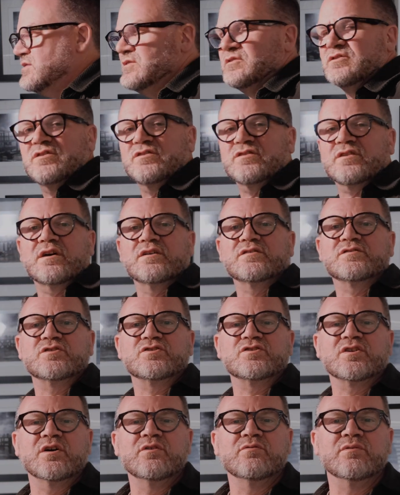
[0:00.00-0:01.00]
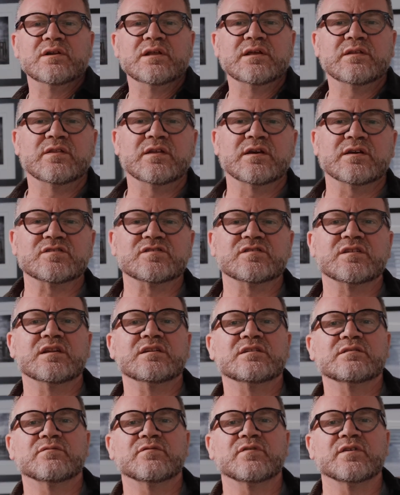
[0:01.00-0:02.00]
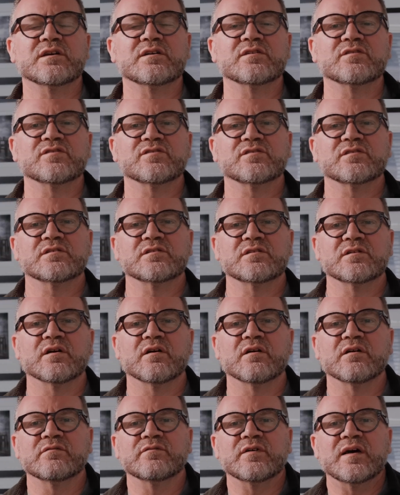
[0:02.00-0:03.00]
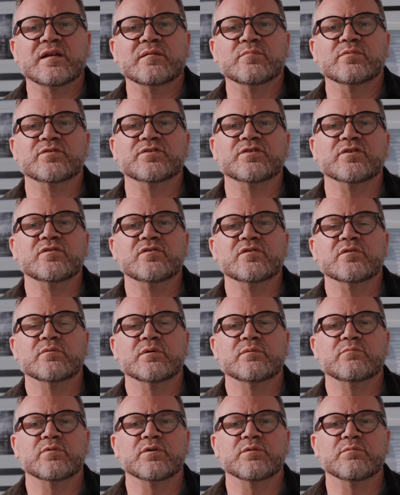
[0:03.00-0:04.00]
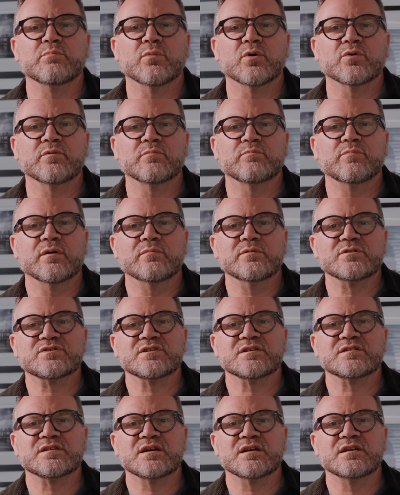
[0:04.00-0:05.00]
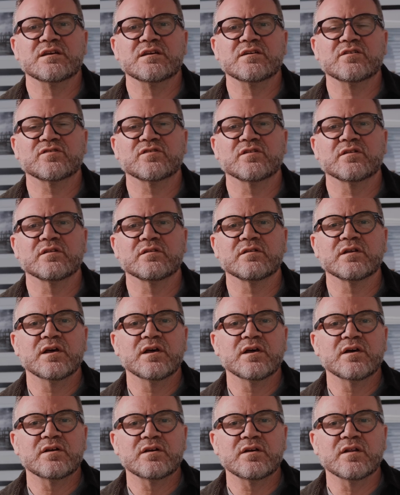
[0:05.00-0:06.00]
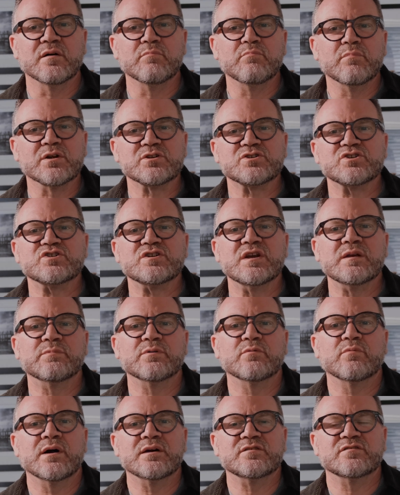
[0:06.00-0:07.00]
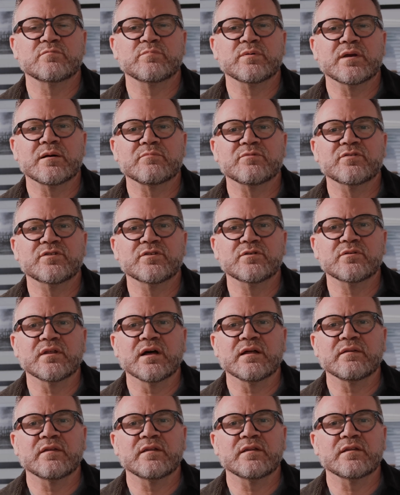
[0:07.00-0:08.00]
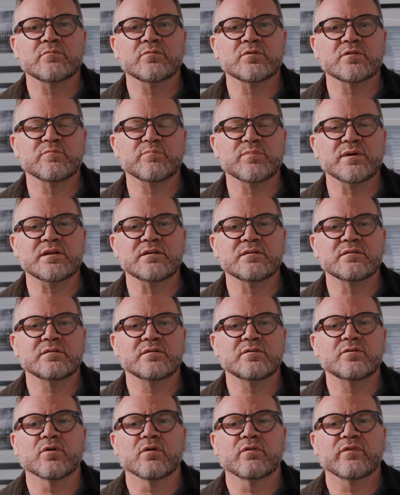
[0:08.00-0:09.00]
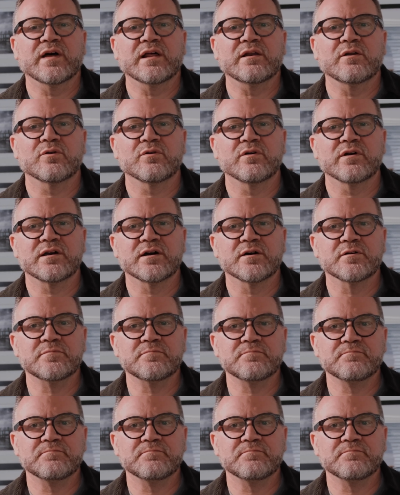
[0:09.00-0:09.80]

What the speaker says: just goes to show really the extent of things that are available to you with modern publishing techniques, and much cheaper ways of being able to do that than there would have been not that long ago.